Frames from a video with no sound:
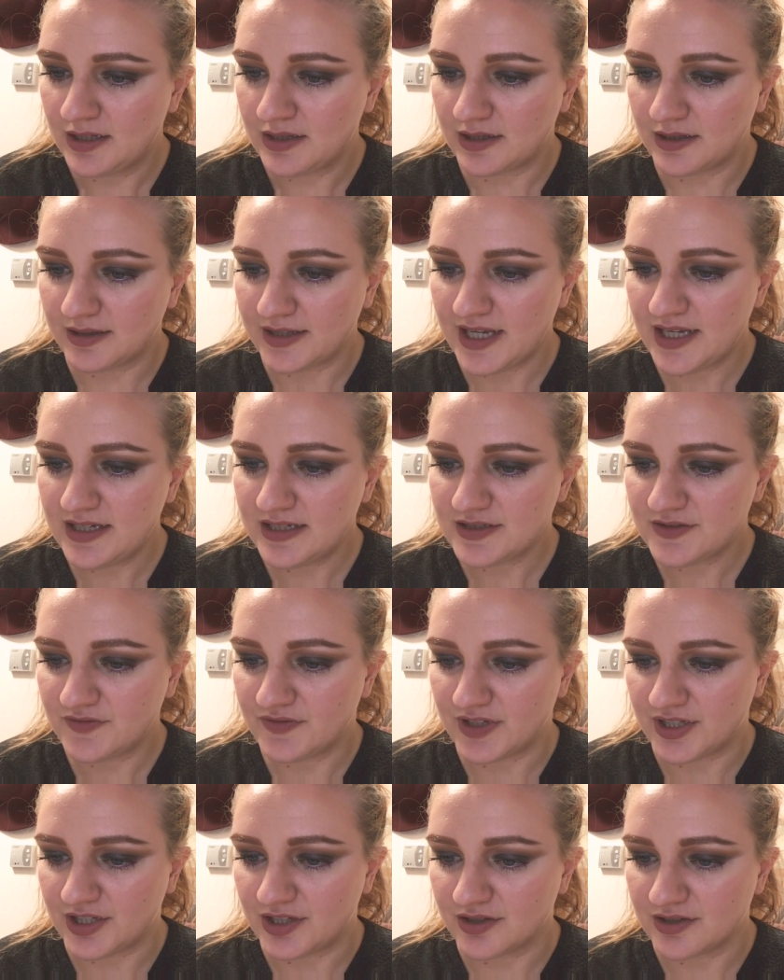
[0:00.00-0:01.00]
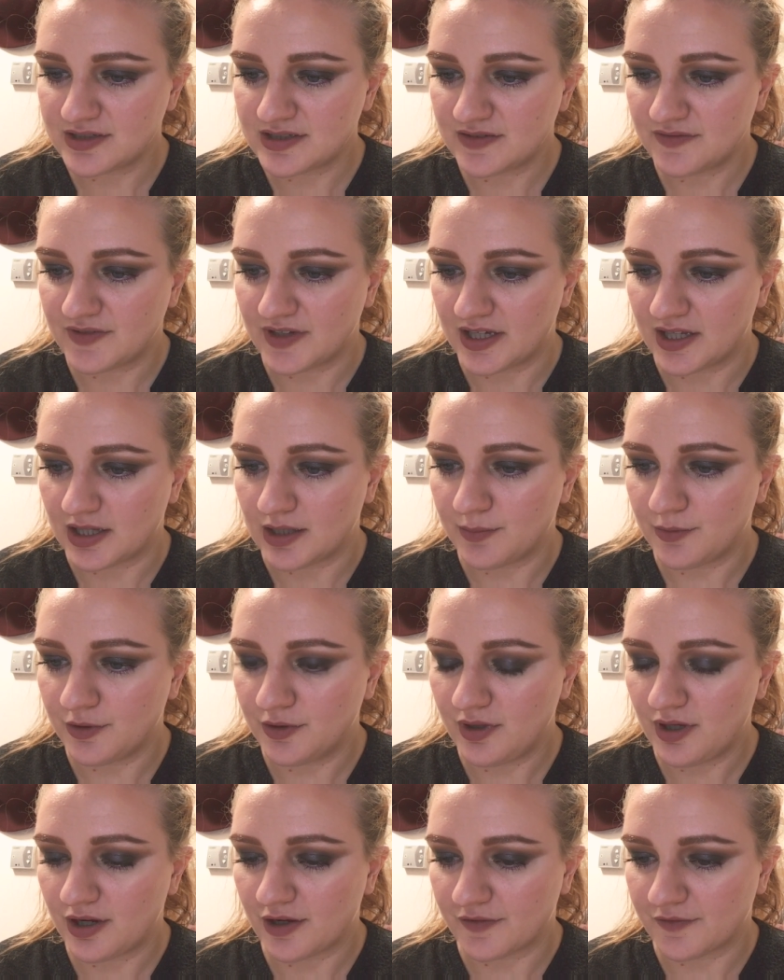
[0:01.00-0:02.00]
The latest figures
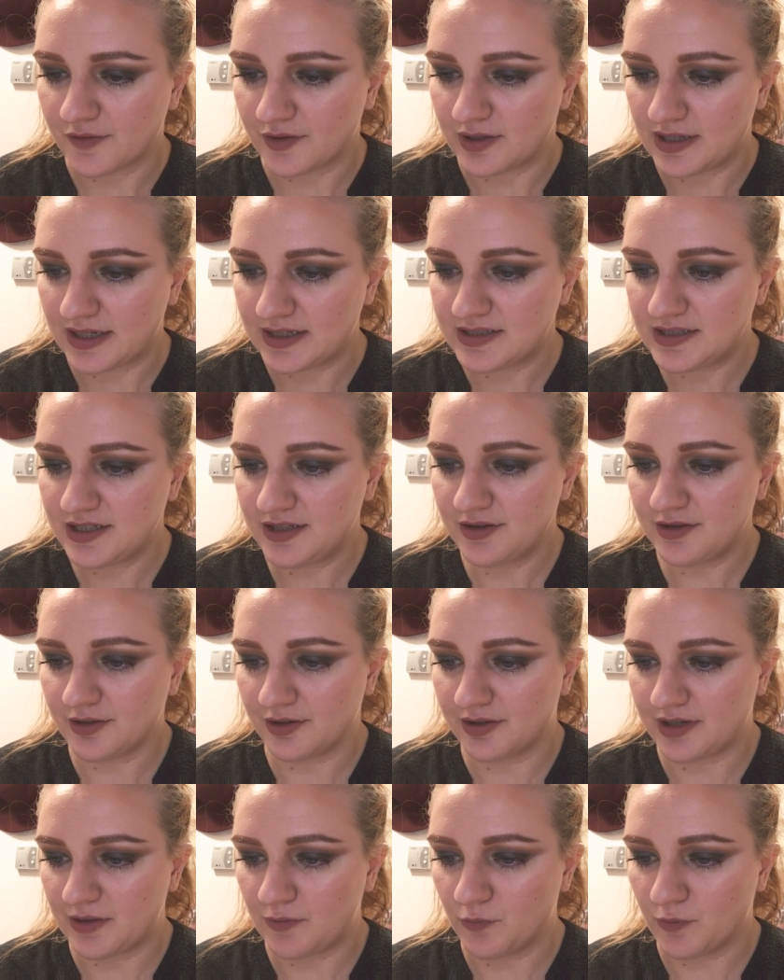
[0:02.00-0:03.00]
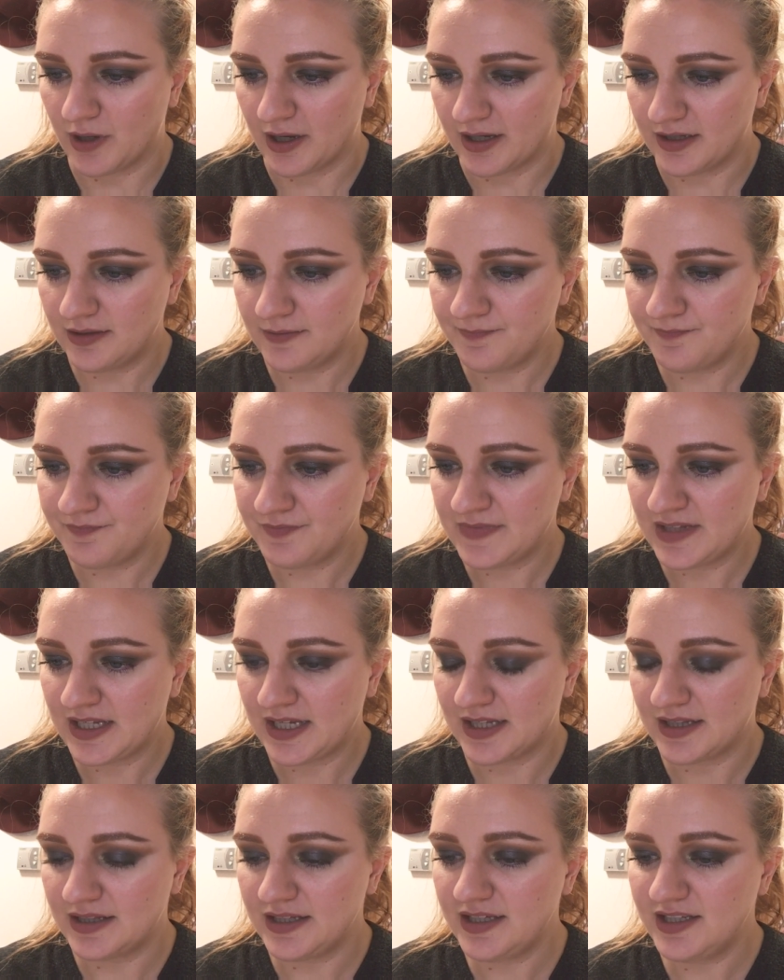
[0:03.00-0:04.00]
available are for 1931,
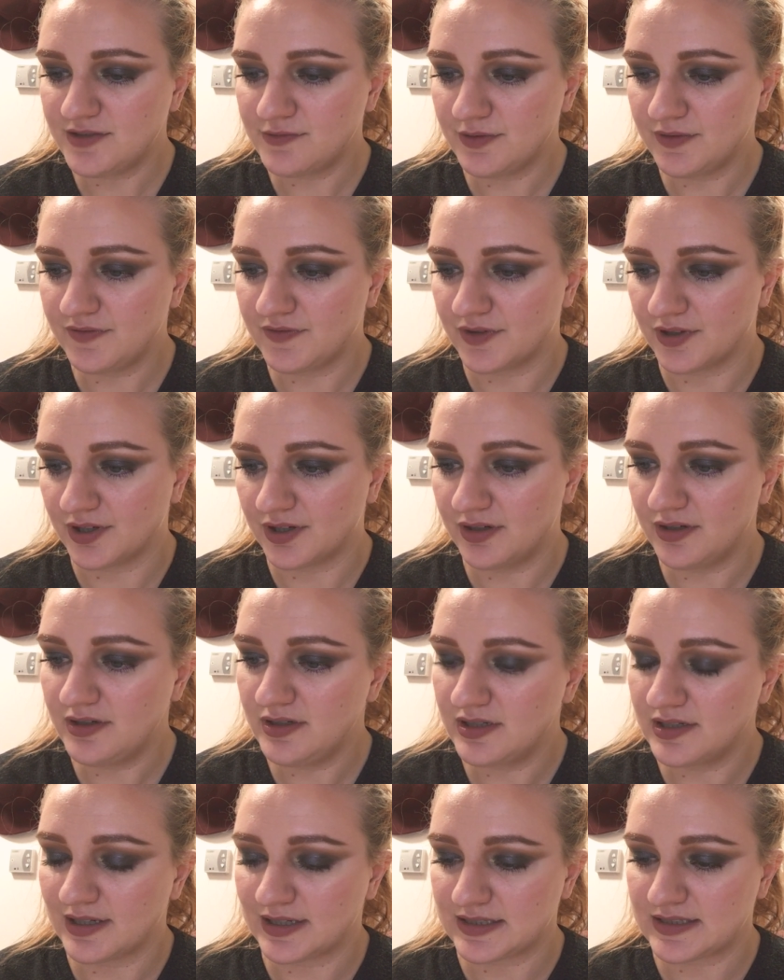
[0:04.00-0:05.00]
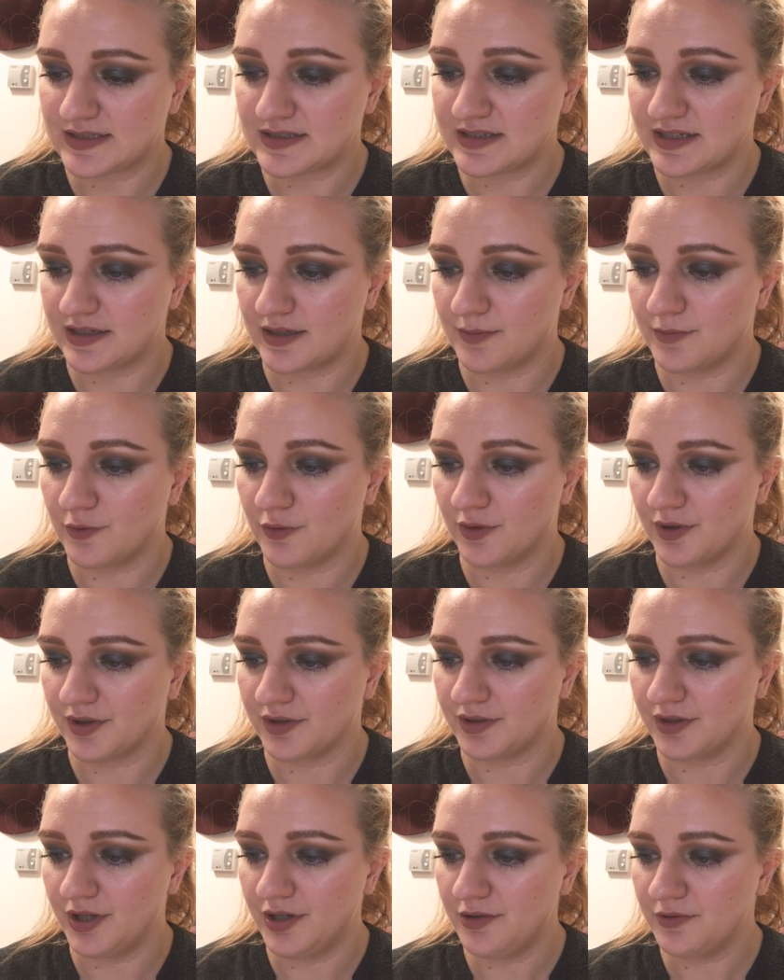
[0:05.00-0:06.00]
and these refer not to
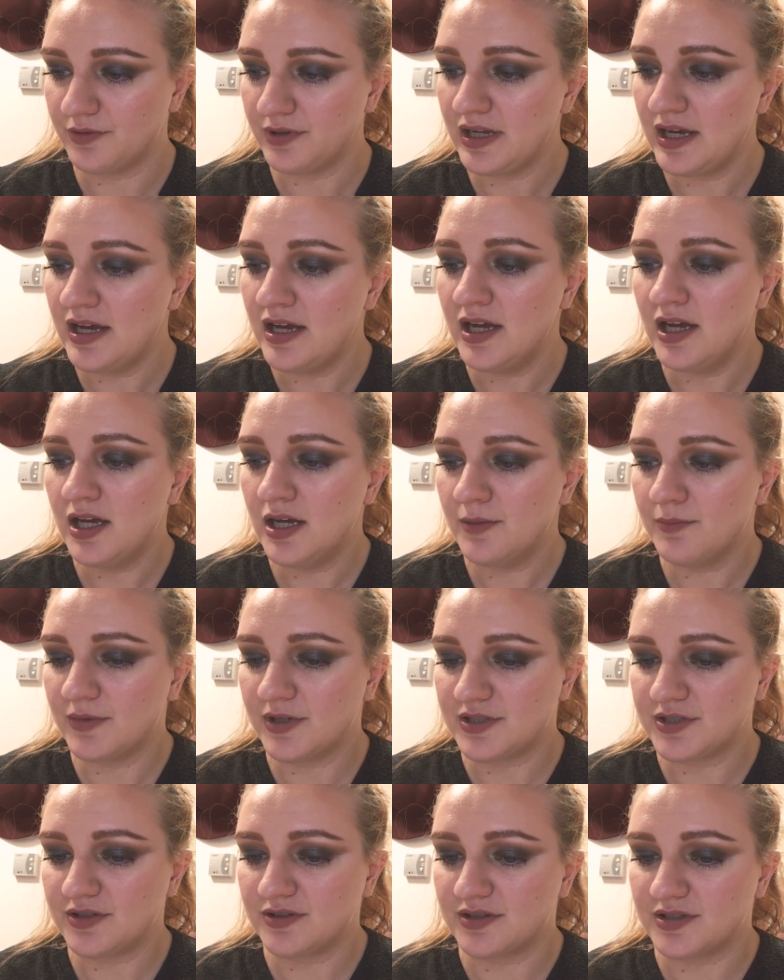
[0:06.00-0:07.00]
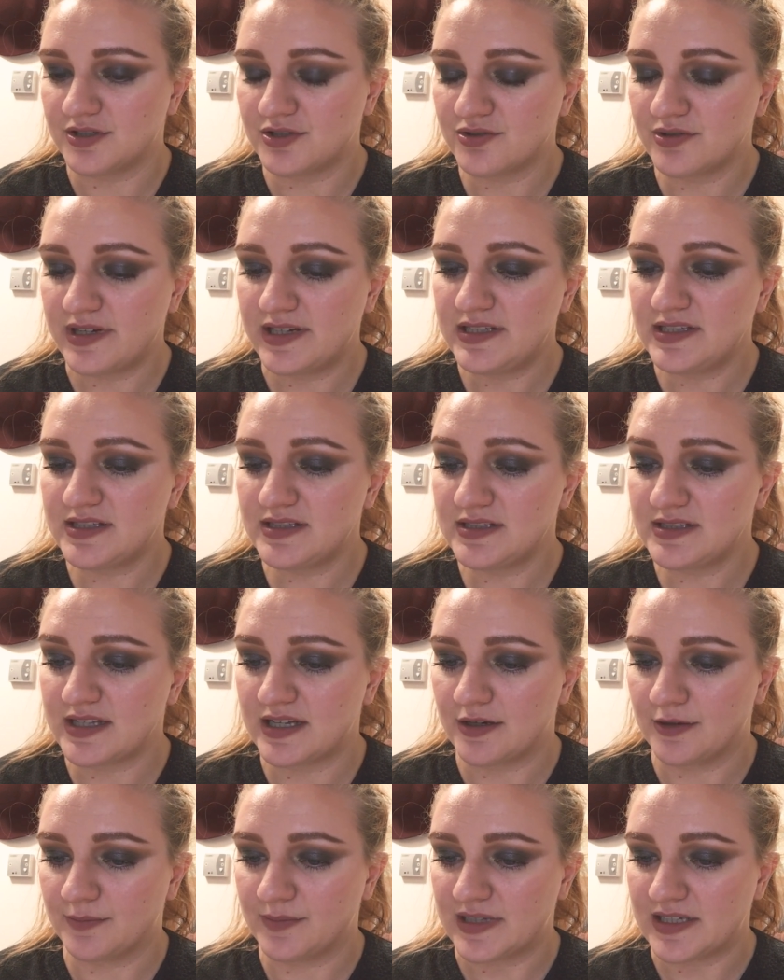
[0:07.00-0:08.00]
Singapore alone, but to the Straits
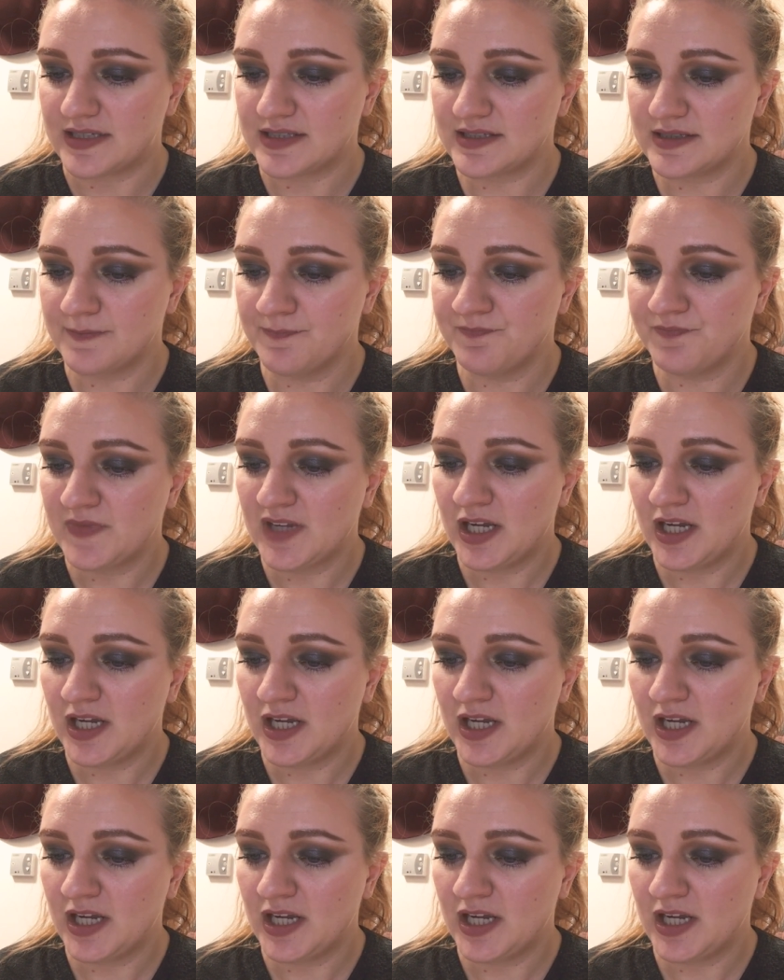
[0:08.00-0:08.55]
settlements,